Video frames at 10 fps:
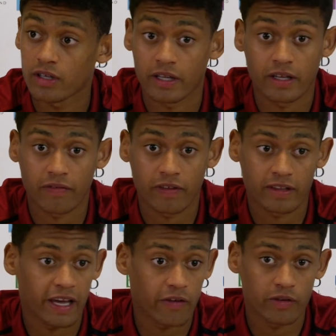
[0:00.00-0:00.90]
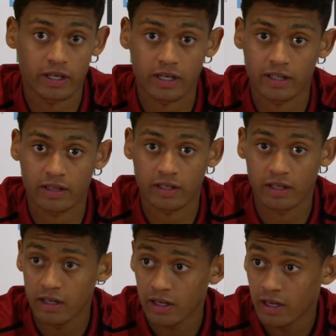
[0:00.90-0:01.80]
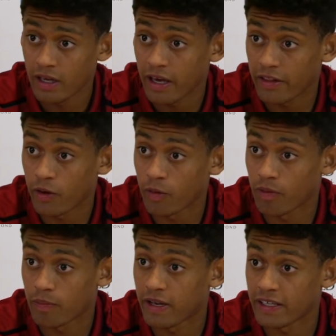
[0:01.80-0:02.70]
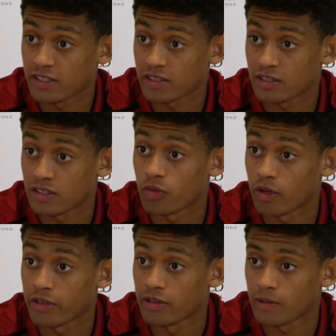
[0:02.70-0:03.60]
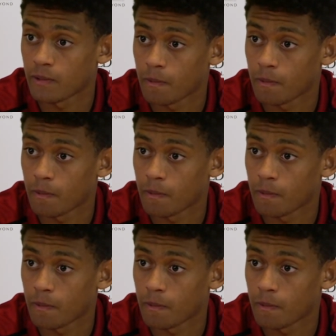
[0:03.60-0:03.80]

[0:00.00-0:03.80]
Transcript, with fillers: and I think the area and and the whole place is, is really good